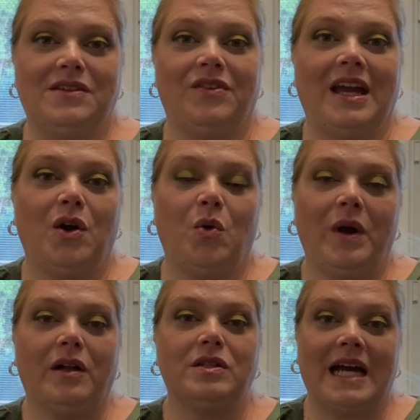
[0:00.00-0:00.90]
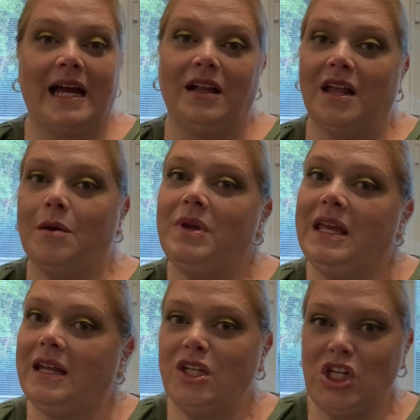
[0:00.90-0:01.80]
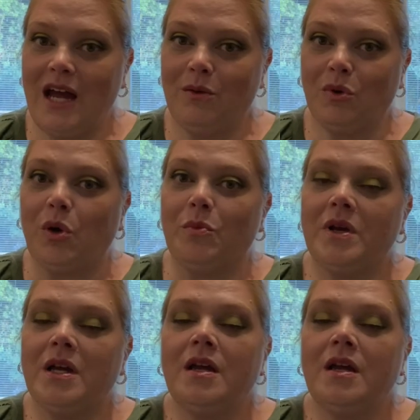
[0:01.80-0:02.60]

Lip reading: of AOL dial-up in a chat room.